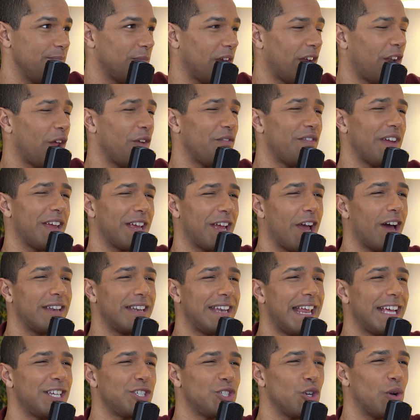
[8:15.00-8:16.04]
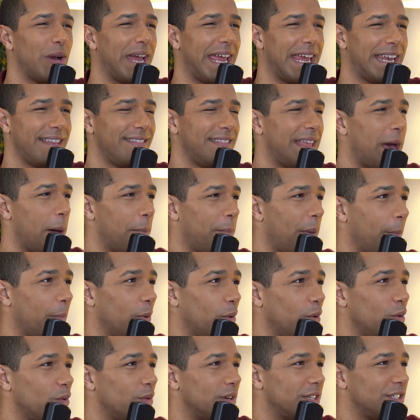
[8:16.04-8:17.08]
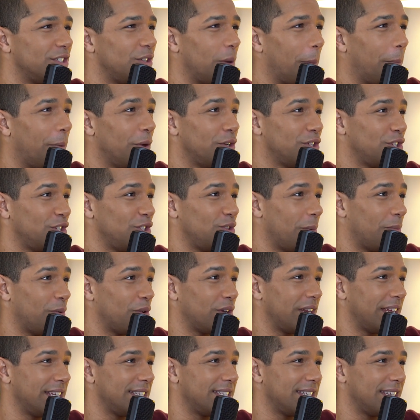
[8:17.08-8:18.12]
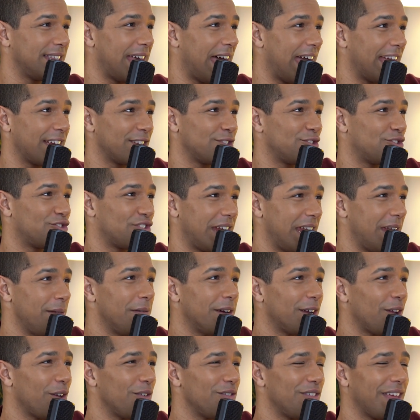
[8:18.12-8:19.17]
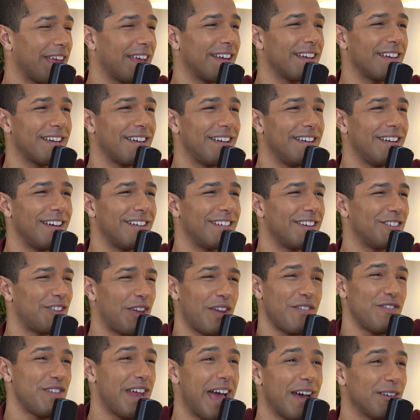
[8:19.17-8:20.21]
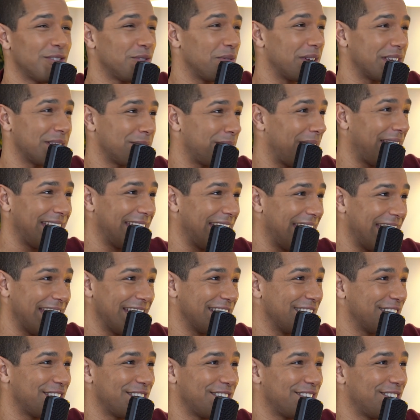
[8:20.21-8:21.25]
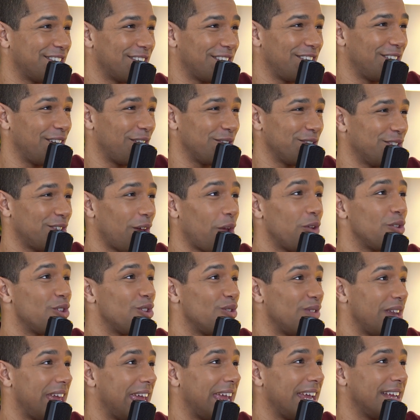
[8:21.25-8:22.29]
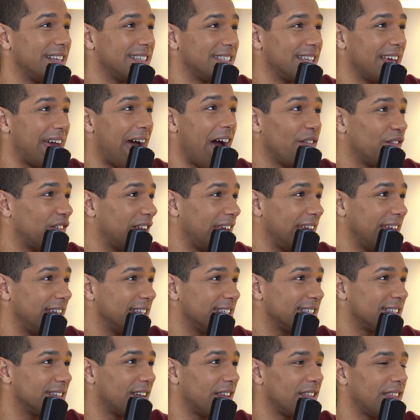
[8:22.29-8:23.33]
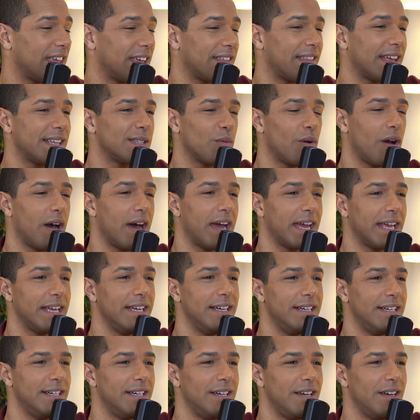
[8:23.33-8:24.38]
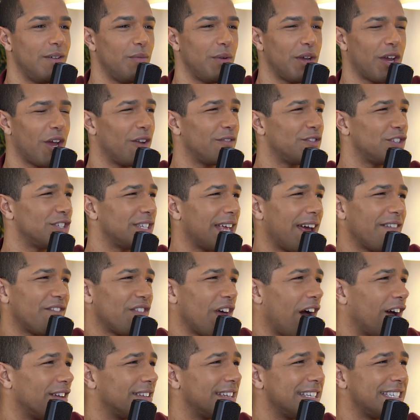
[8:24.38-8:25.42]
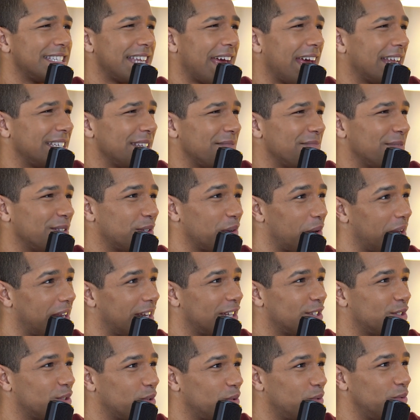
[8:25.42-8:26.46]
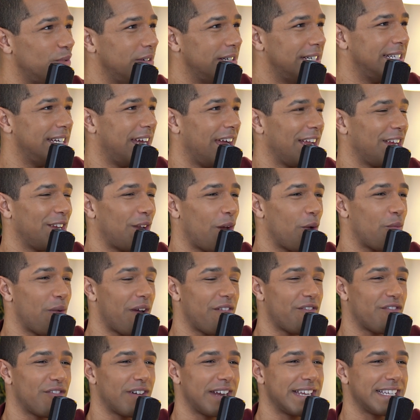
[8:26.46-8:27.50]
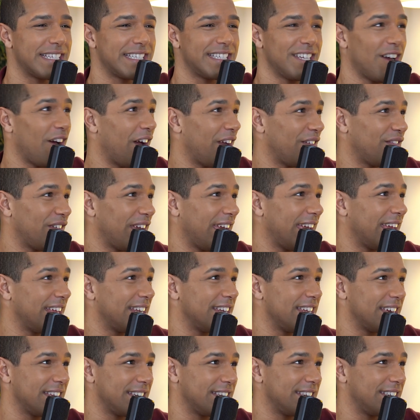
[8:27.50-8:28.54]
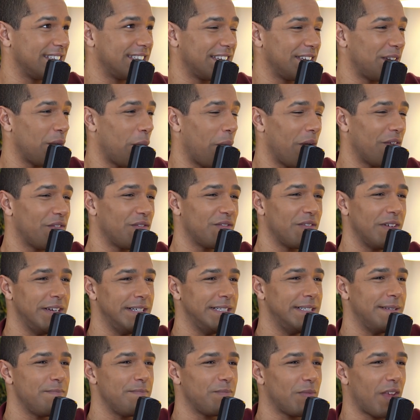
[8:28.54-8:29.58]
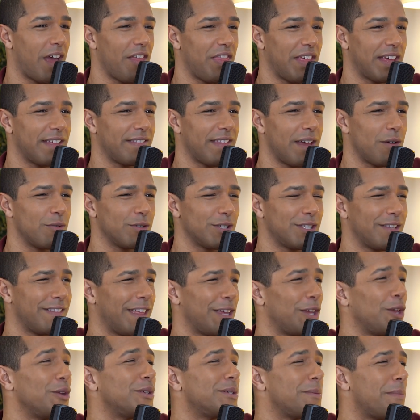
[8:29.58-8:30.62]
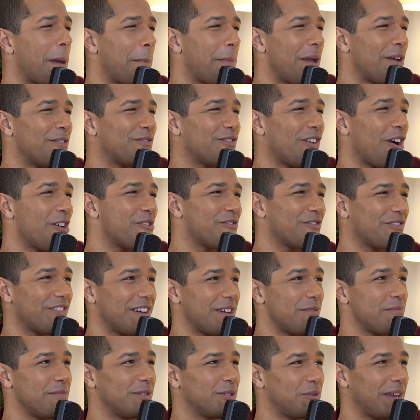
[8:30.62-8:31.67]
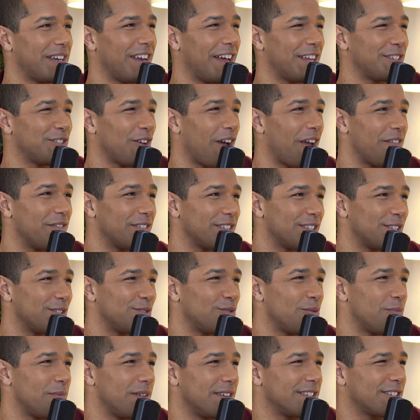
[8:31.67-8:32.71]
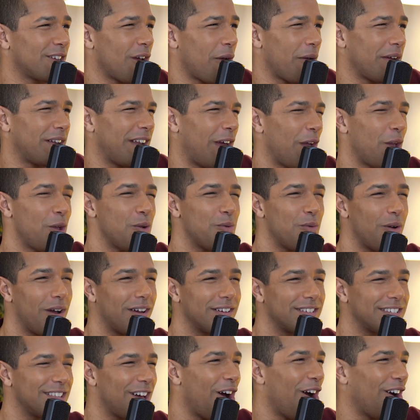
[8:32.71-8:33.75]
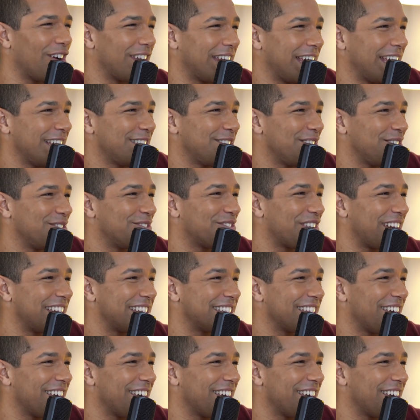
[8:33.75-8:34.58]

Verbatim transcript: I don't think unless you're in that bubble and you're pushing your body to that extreme, I don't think... I don't even know how to explain it. It's, mm. you know, so unique to athletes. And I think that's why we kind of just have that understanding between us all, you know, whether it's diving and, you know, I've, I think there was, there used to be a bit of rivalry between like divers and swimmers going like, who works the hardest, who trains